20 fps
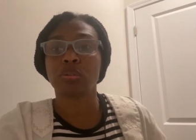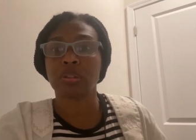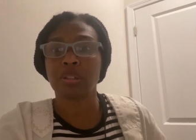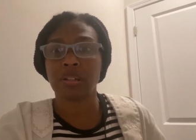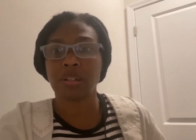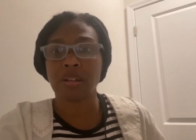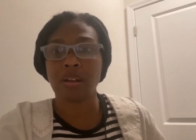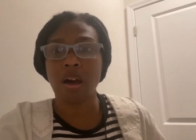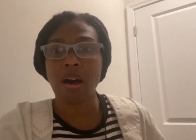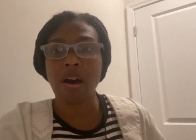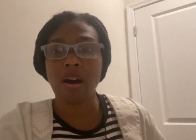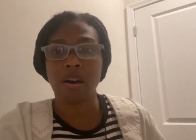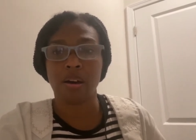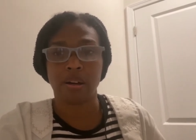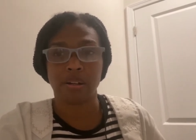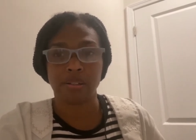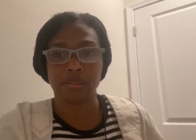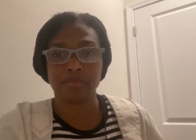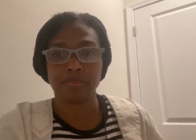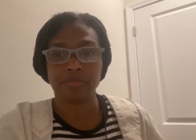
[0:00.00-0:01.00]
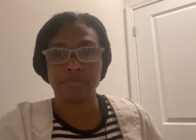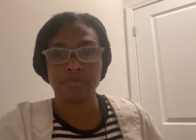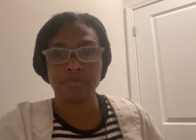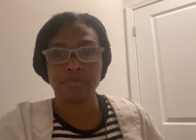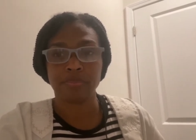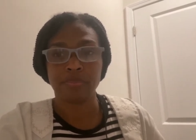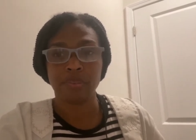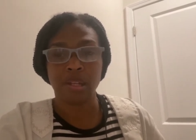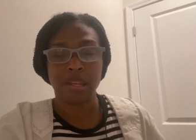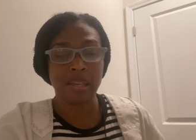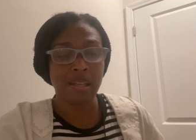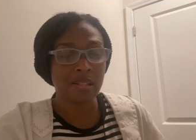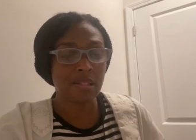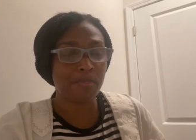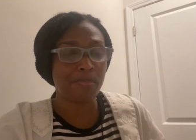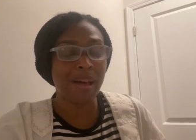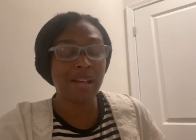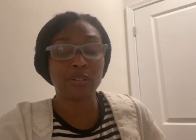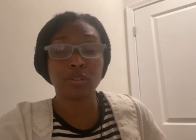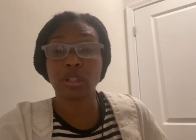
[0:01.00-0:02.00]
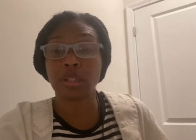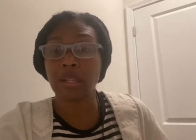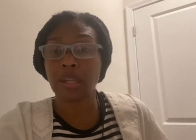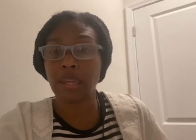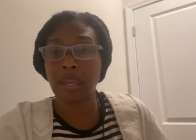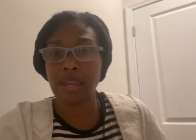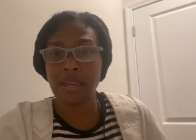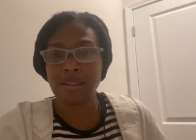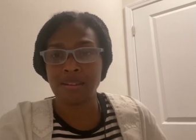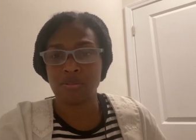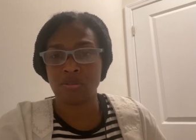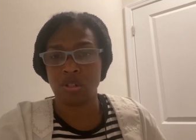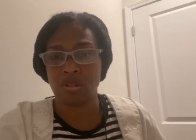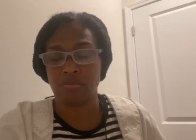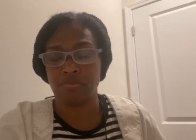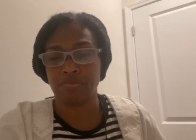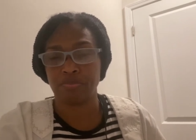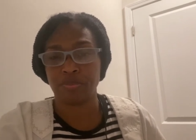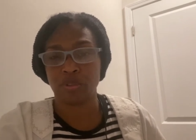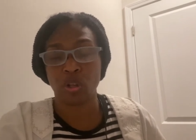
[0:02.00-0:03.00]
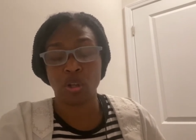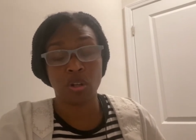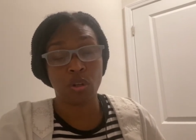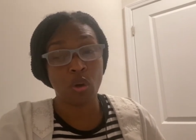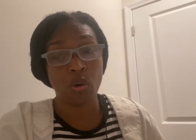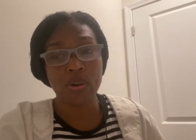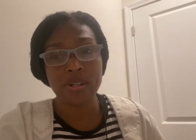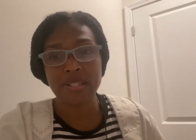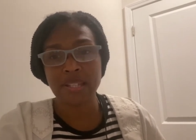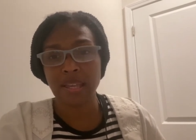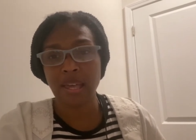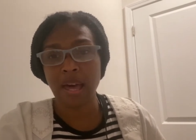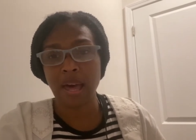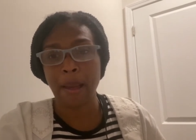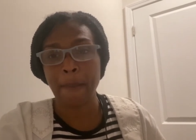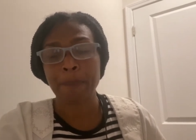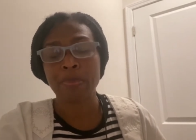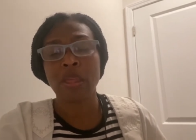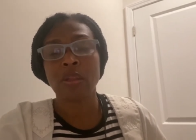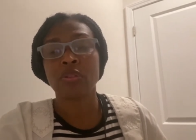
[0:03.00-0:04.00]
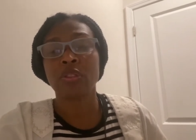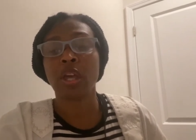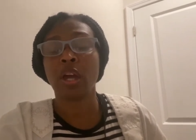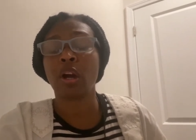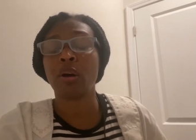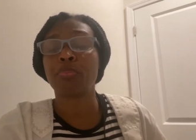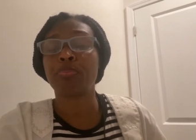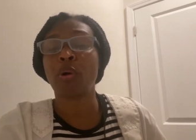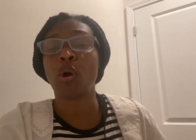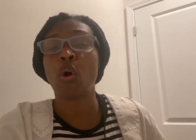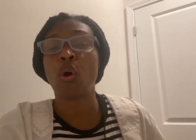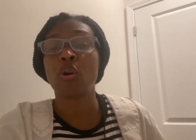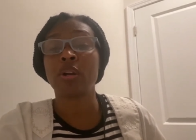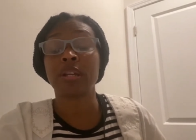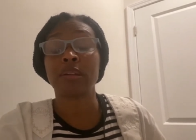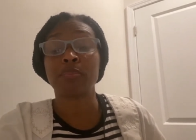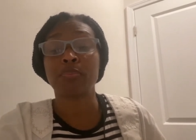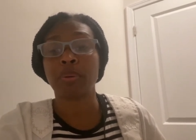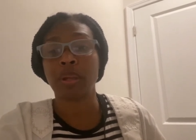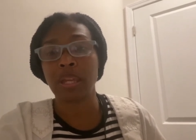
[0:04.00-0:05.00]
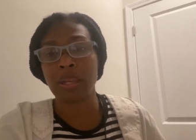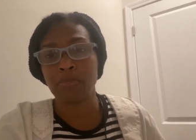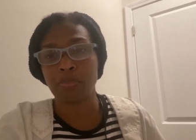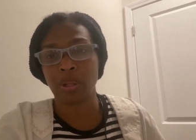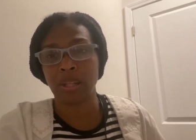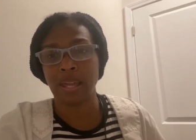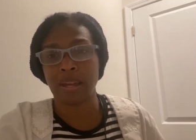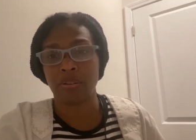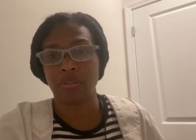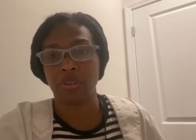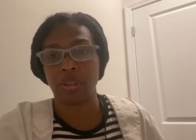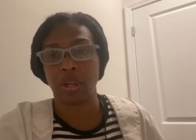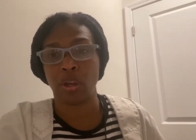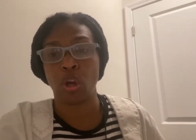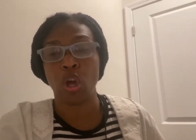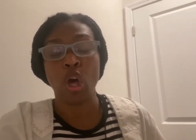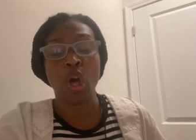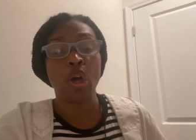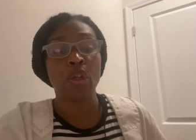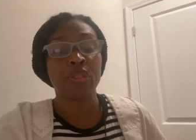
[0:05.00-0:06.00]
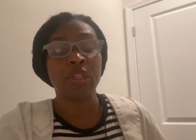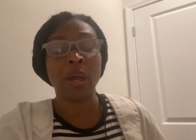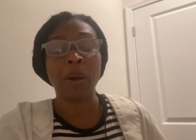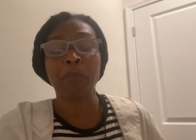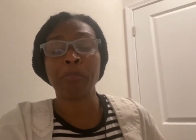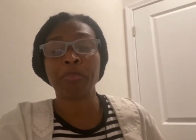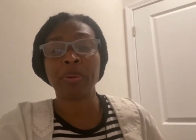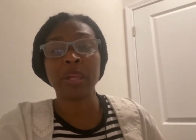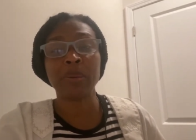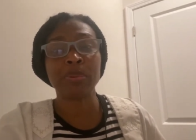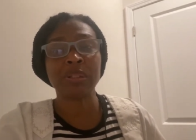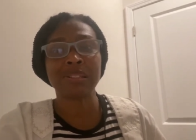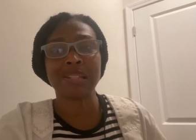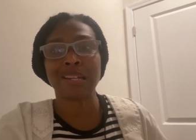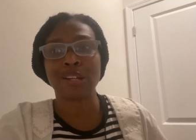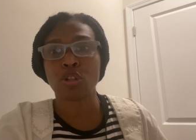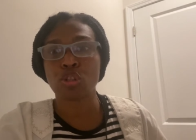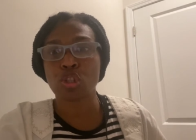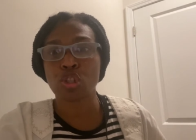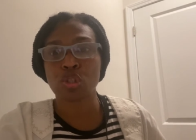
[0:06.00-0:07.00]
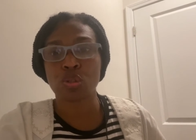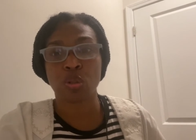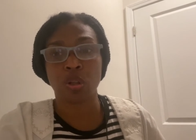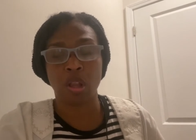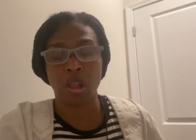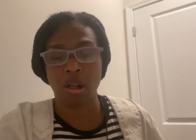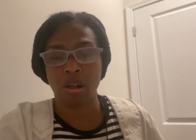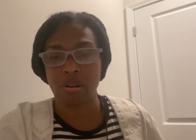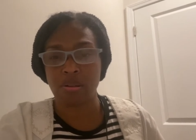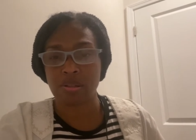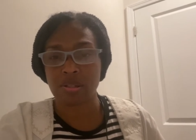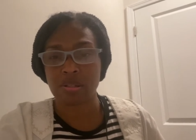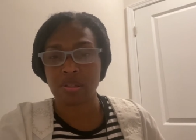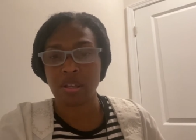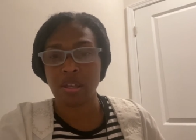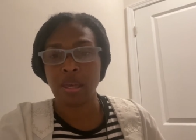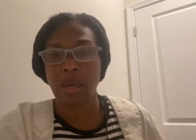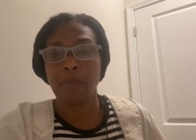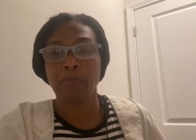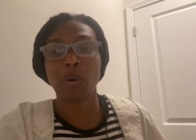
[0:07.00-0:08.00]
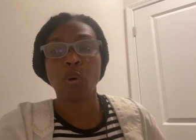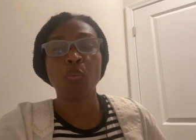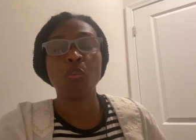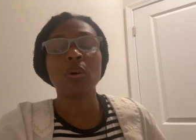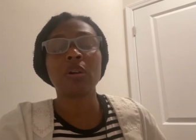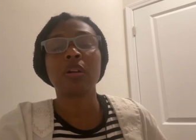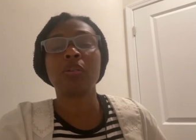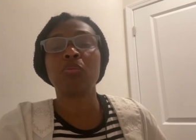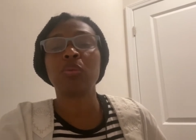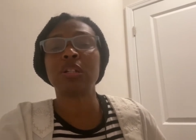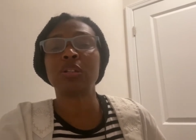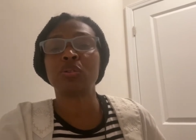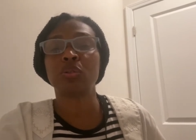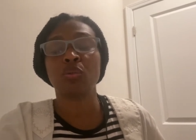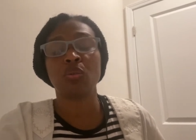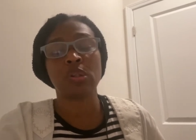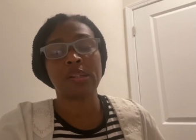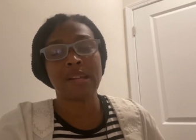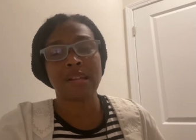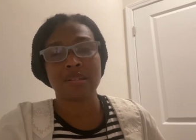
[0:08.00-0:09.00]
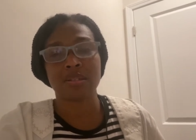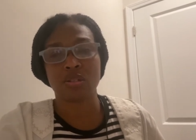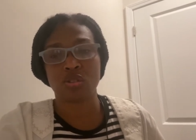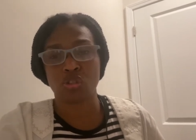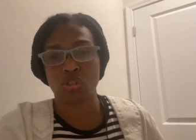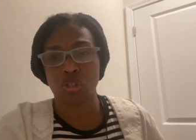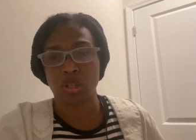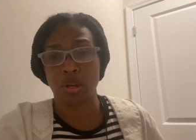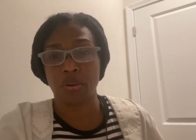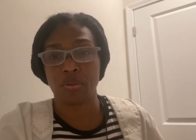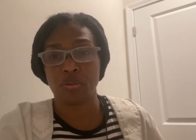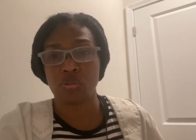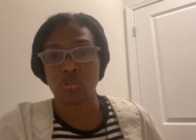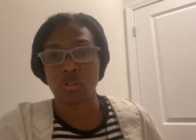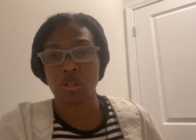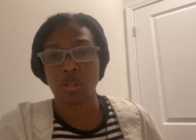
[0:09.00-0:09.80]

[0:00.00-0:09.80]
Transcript: God. It's about the kingdom. Glory to God. There are hurting people out there. There are people that are lost. But what are we doing as a church?